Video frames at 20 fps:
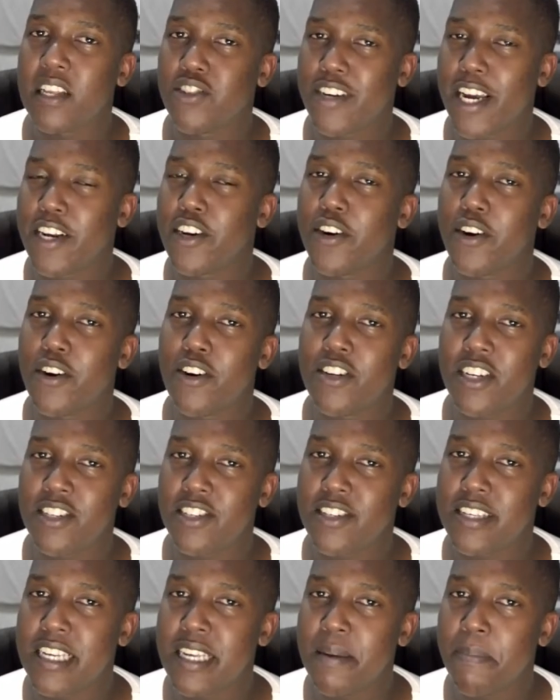trying to urge us
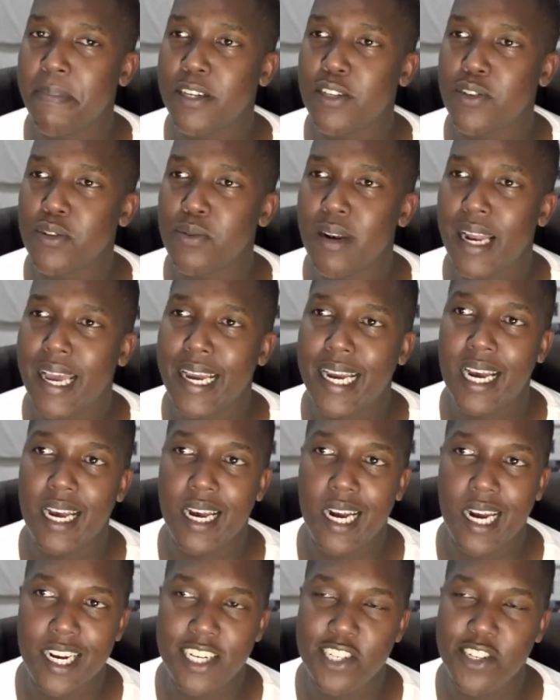to keep it to like
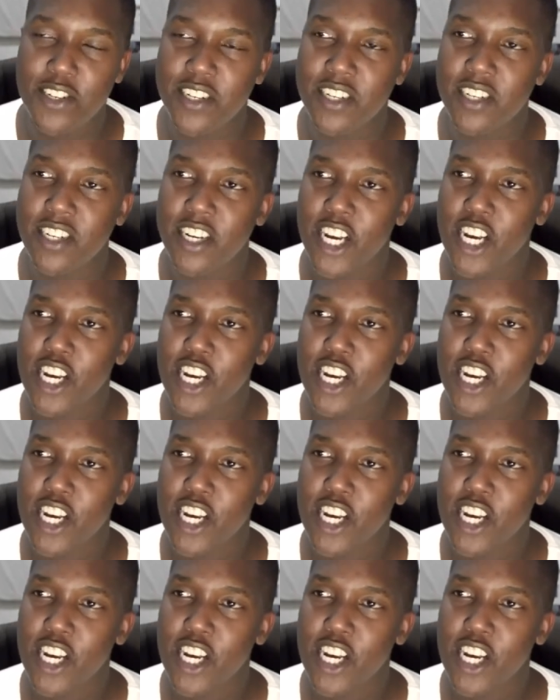100